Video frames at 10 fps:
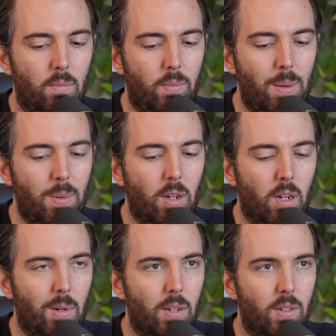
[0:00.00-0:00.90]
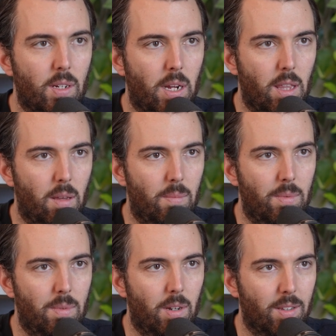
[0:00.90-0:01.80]
people talk about asylum
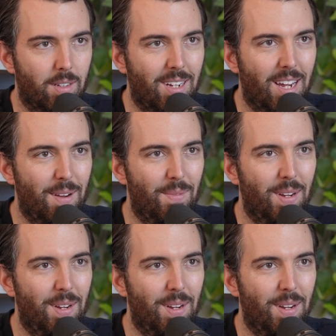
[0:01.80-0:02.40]
all the time,